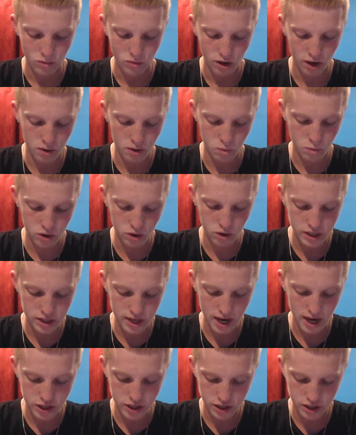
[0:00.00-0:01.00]
And we're just
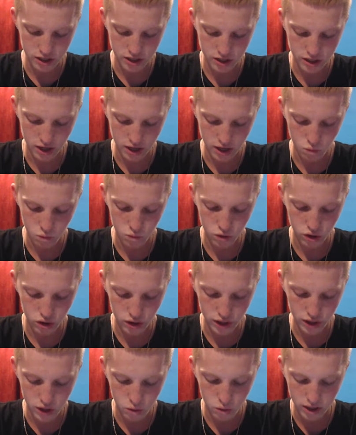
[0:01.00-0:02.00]
actually gonna cycle
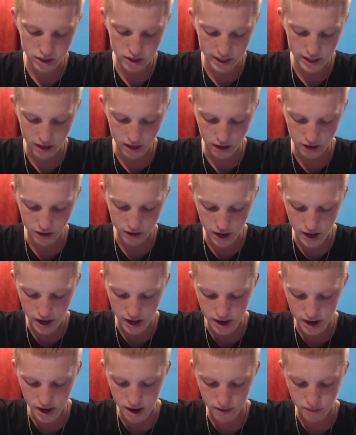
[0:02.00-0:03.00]
really quick to get our knight
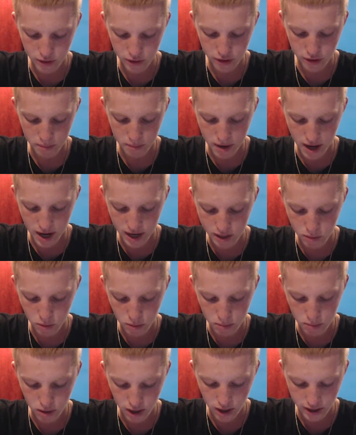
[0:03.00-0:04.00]
and everything back, and we're
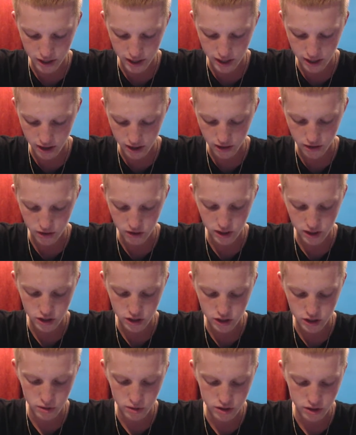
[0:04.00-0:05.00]
probably gonna get another
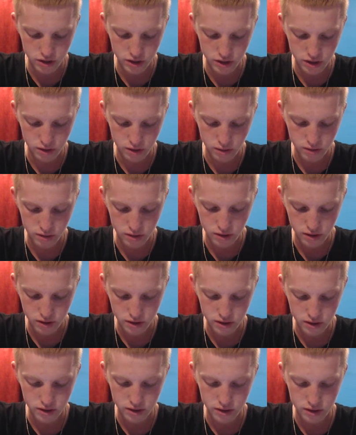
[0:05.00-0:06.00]
Electro Wizard too.
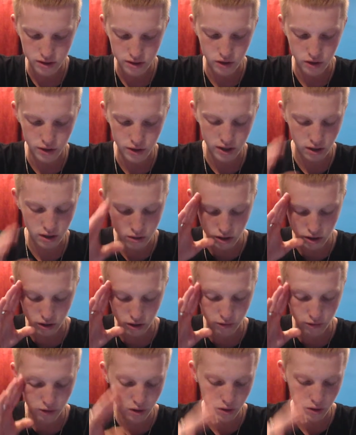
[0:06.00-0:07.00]
So there goes our
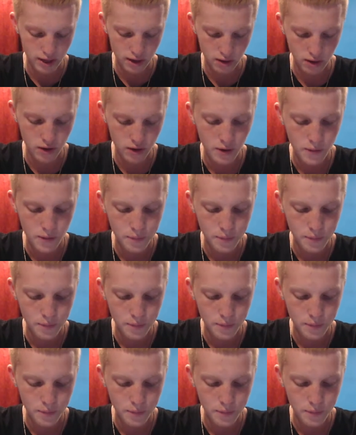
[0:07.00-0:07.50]
Inferno Tower.